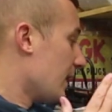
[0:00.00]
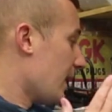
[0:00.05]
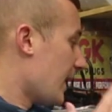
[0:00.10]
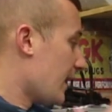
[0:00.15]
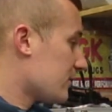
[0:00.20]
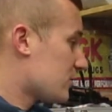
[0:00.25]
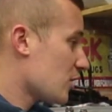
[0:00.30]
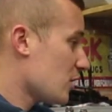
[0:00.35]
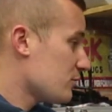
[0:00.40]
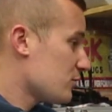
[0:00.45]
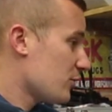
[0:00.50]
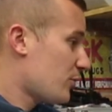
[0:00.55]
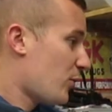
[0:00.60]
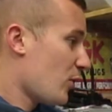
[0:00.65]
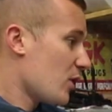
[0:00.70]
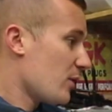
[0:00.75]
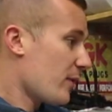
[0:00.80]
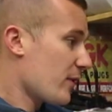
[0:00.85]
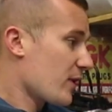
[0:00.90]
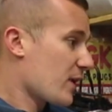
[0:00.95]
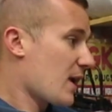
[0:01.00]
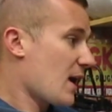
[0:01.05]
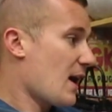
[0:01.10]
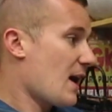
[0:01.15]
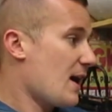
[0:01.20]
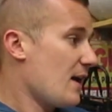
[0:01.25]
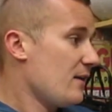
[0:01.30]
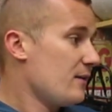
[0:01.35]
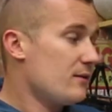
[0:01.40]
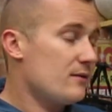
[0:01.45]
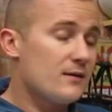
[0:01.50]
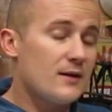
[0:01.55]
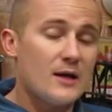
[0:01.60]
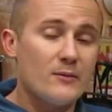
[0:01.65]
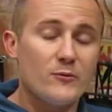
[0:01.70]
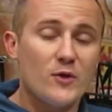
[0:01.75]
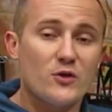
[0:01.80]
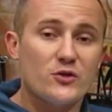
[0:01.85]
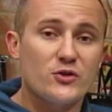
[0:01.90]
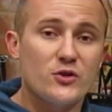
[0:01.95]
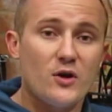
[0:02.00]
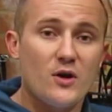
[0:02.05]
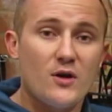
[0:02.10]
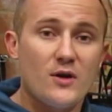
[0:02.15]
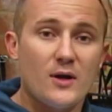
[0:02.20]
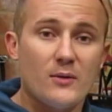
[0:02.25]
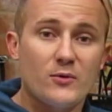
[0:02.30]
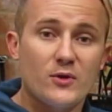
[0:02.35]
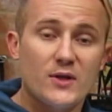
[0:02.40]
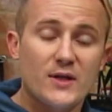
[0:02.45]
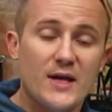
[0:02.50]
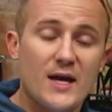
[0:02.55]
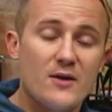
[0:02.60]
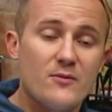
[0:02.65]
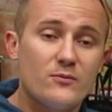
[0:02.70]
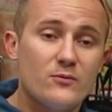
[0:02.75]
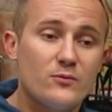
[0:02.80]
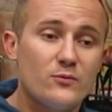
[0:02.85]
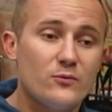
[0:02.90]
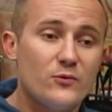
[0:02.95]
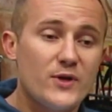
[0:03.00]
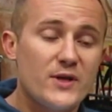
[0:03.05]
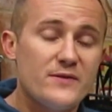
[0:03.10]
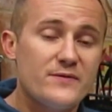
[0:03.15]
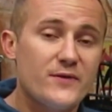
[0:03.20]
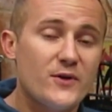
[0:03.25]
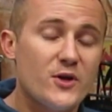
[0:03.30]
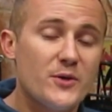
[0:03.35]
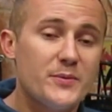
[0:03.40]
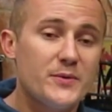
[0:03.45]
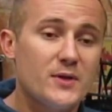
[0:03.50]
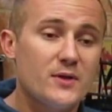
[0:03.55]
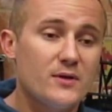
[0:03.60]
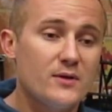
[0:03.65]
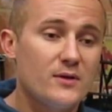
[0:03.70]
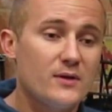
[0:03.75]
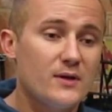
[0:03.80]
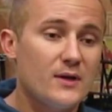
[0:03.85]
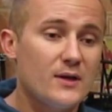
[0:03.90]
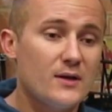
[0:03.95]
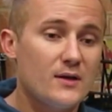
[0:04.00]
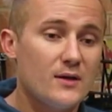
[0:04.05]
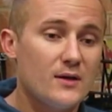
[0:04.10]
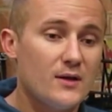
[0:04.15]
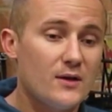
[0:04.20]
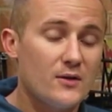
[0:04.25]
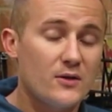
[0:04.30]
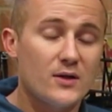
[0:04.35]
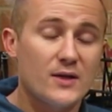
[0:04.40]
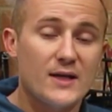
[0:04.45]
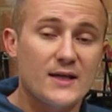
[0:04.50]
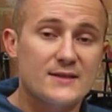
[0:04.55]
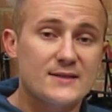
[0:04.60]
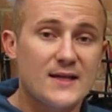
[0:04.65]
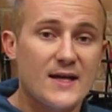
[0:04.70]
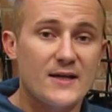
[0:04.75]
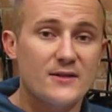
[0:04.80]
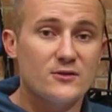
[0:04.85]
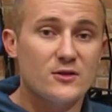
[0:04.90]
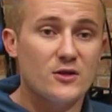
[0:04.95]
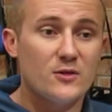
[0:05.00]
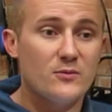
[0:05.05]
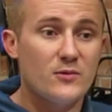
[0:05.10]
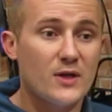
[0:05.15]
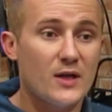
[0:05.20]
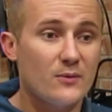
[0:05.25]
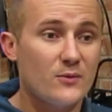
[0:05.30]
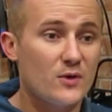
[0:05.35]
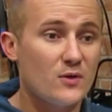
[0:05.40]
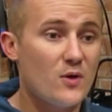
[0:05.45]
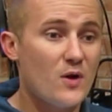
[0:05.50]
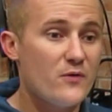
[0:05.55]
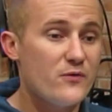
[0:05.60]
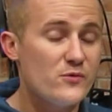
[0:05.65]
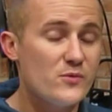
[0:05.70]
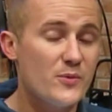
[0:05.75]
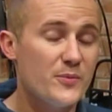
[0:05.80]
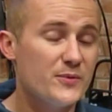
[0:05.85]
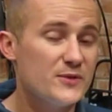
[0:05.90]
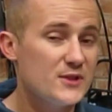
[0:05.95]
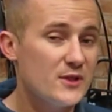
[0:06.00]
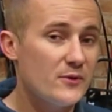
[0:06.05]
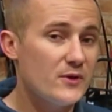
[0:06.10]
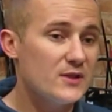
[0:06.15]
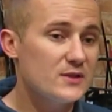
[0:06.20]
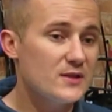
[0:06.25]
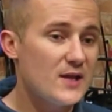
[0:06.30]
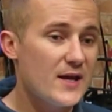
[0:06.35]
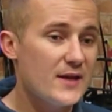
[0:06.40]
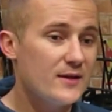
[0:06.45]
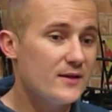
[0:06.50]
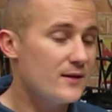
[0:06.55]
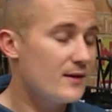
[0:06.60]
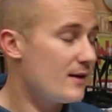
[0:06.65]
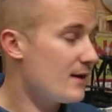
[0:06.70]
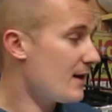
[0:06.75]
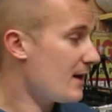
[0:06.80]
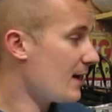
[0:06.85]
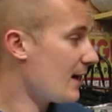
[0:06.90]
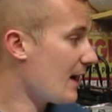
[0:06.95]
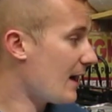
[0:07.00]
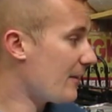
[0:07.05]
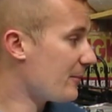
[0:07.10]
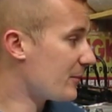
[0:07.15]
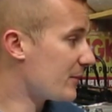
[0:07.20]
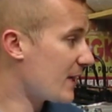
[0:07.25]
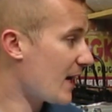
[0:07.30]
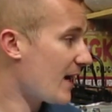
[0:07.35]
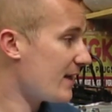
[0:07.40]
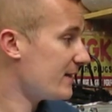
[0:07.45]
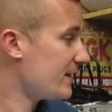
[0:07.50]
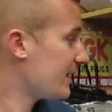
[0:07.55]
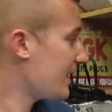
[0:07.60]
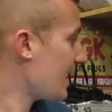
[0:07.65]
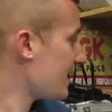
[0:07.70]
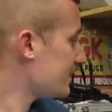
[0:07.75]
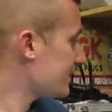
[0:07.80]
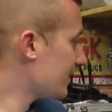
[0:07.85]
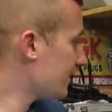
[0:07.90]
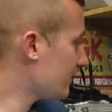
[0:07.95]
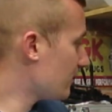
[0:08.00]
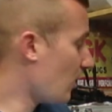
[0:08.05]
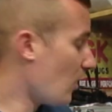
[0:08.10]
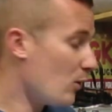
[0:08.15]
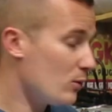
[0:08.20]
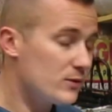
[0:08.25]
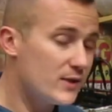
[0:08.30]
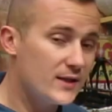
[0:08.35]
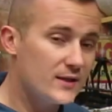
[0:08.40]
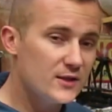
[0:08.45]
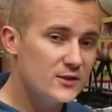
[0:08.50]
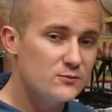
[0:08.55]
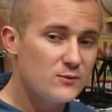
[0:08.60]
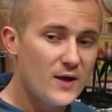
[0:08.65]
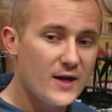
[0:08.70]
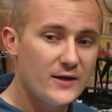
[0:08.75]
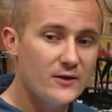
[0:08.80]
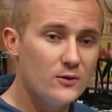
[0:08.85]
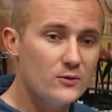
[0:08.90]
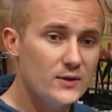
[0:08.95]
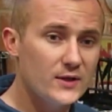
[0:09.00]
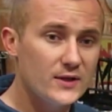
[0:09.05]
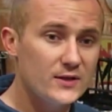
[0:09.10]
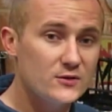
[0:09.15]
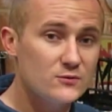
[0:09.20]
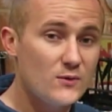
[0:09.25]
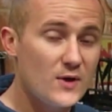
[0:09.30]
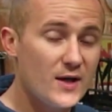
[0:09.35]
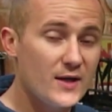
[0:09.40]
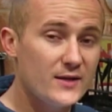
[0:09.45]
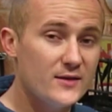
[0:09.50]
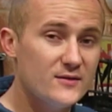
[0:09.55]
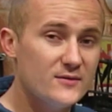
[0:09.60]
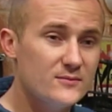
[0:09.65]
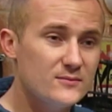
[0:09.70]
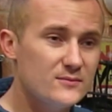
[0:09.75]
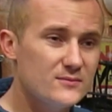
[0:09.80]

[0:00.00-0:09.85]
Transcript: In terms of putting them on the car, I'm not sure. I'm going to get them refurbed. I'm going to get tyres on them and I'm going to offer them up and see what it's like. I'm kind of guessing Old English white and Old English white.